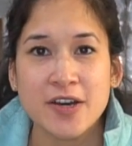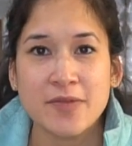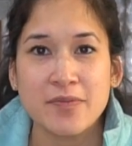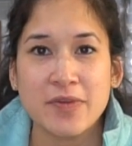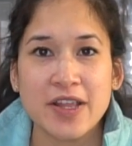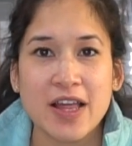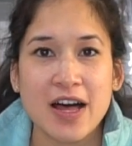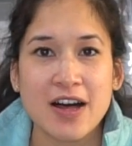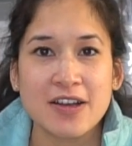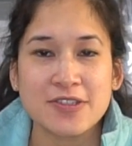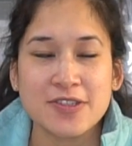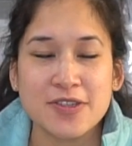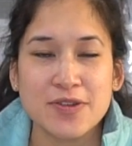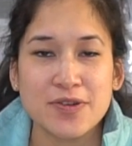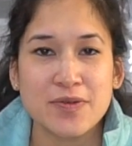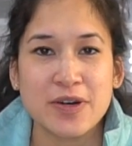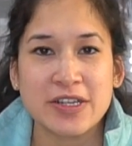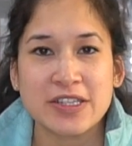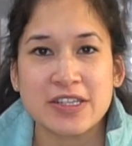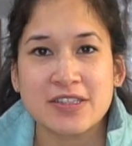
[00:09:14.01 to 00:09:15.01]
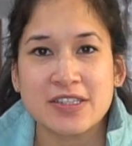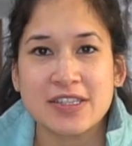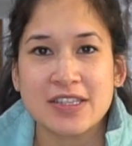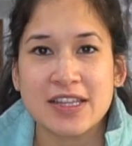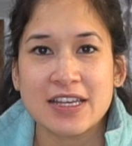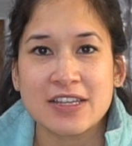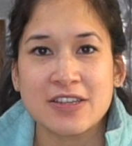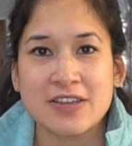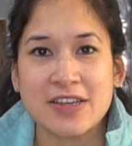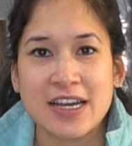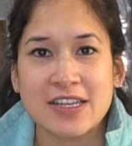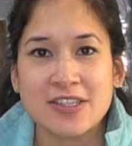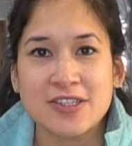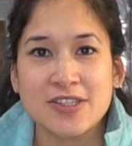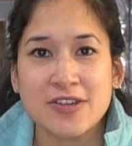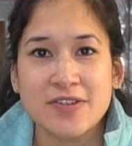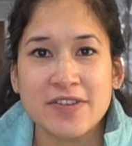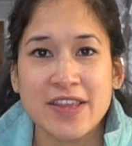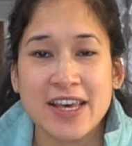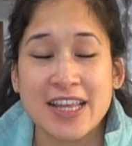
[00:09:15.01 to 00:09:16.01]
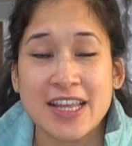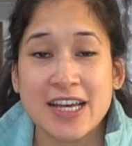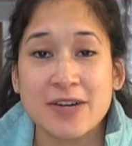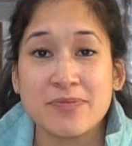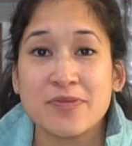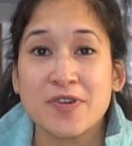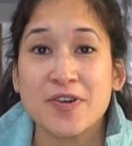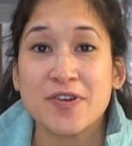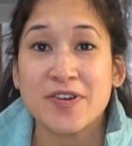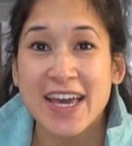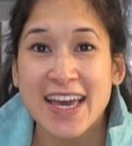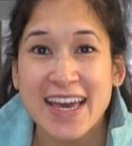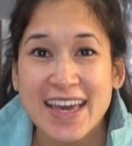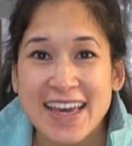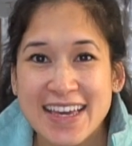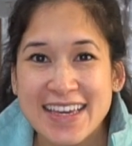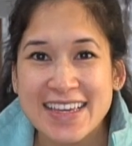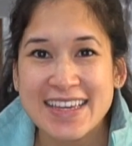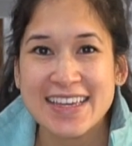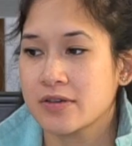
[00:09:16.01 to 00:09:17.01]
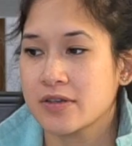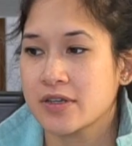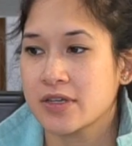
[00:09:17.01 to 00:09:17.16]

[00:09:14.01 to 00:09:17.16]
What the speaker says: but also wanted to let you guys know that I'm okay.